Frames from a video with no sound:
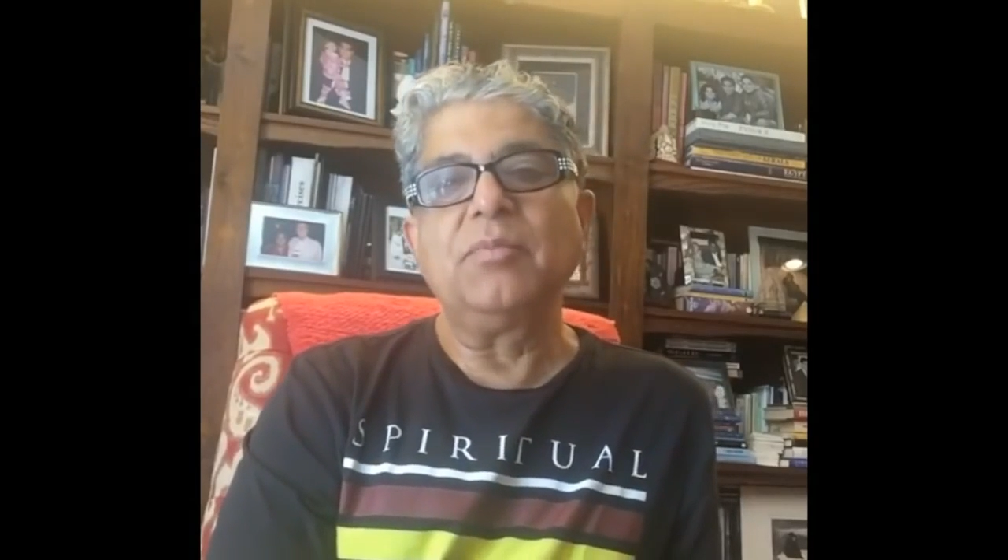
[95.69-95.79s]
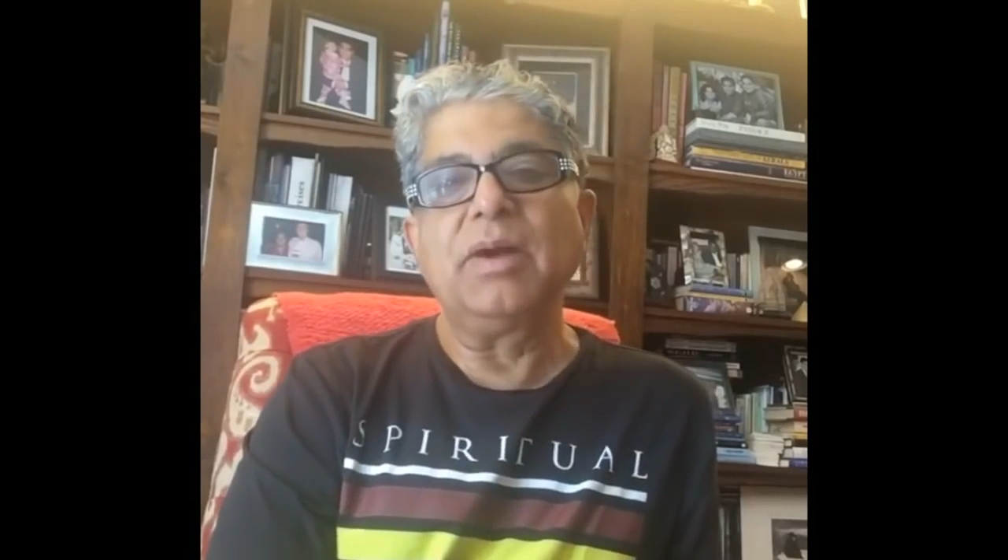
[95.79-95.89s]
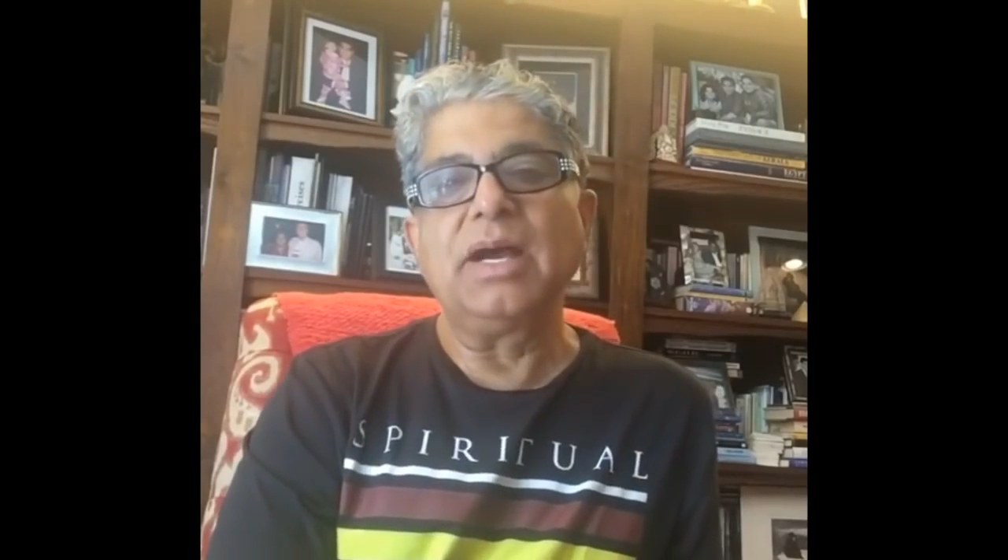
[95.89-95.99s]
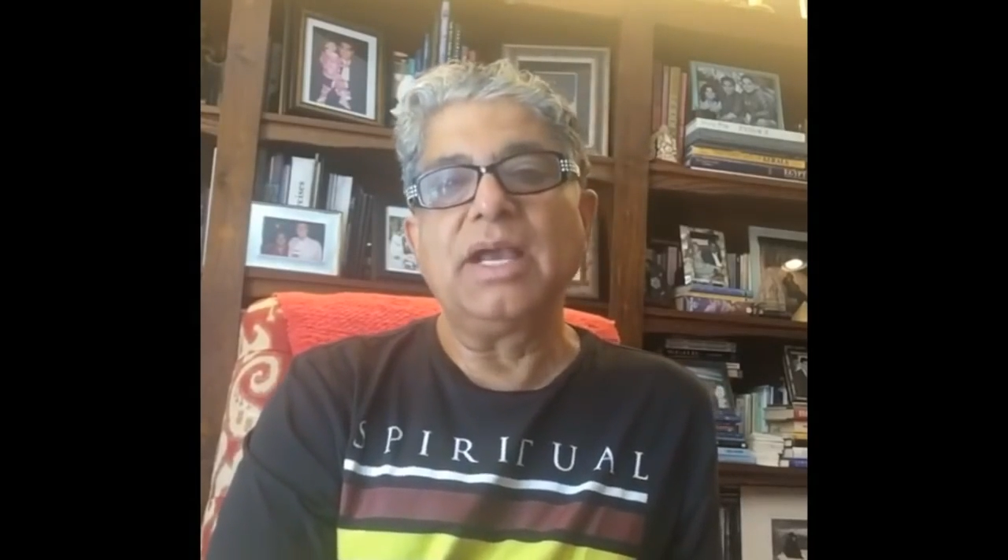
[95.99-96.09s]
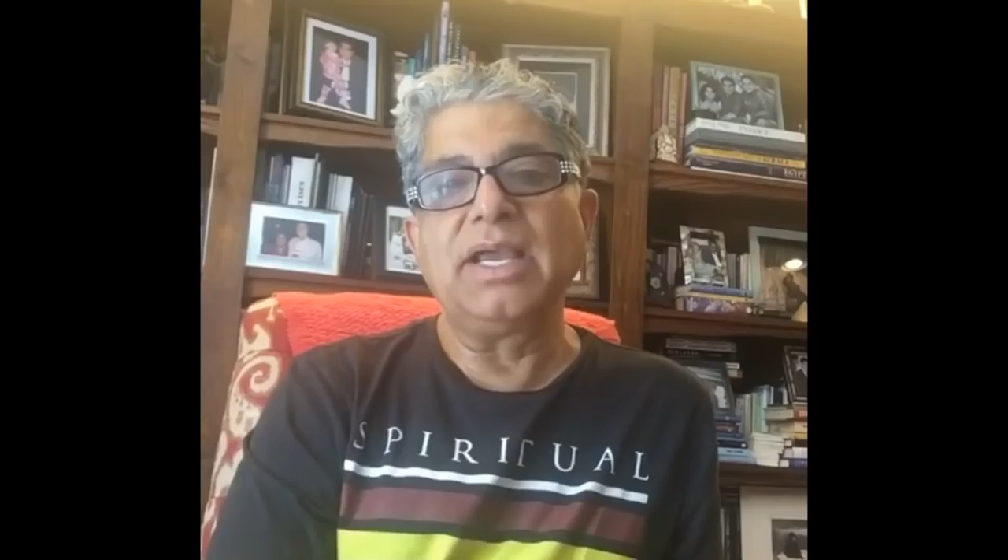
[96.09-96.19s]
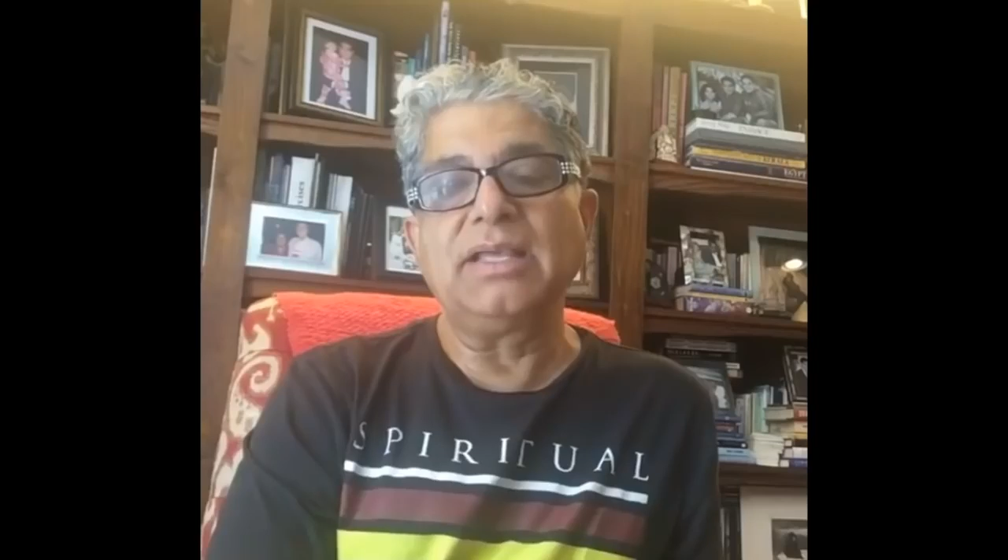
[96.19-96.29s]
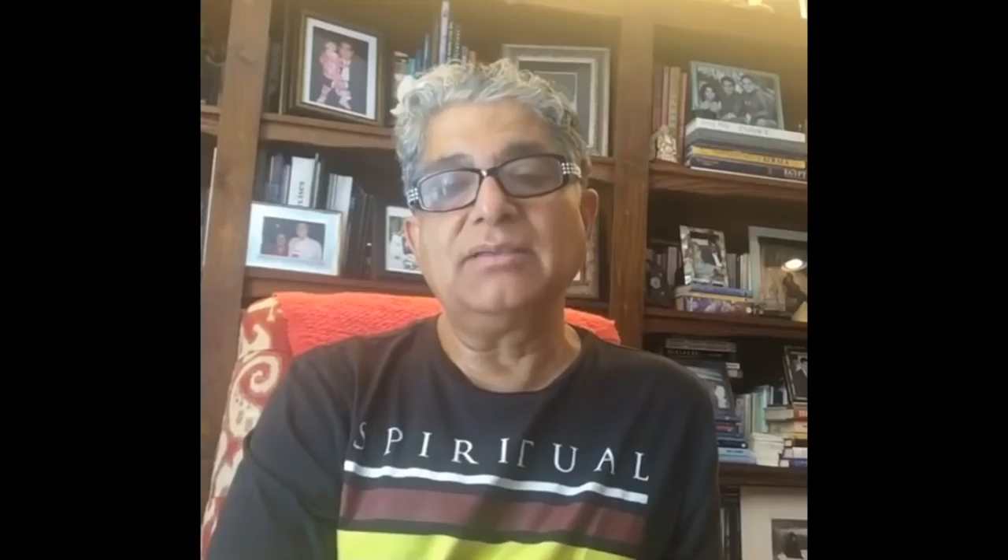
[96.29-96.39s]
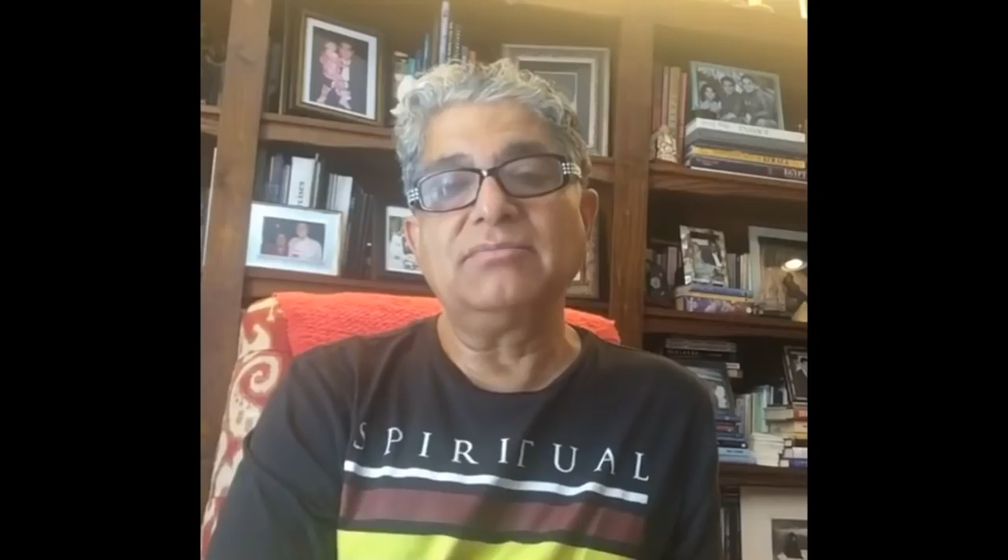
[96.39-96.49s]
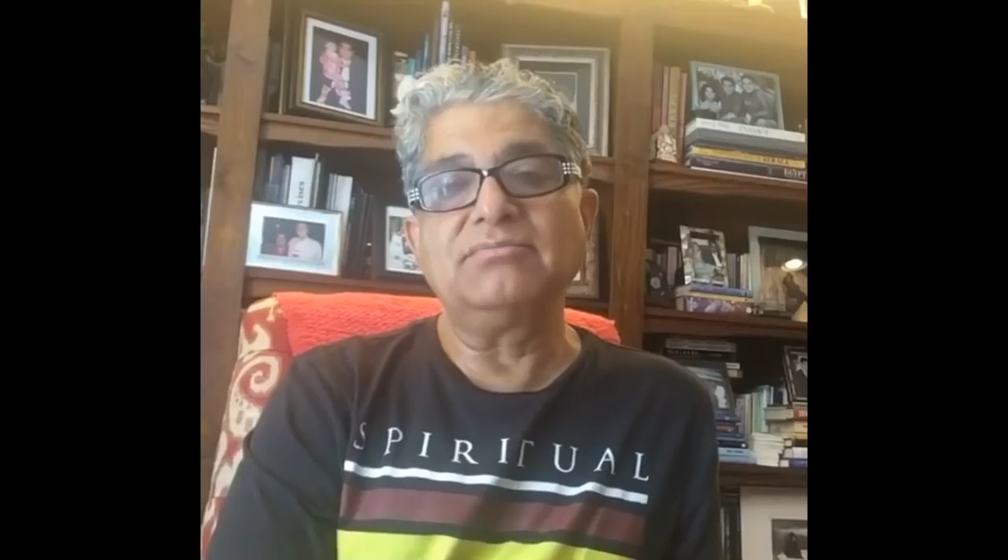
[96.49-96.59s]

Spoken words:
by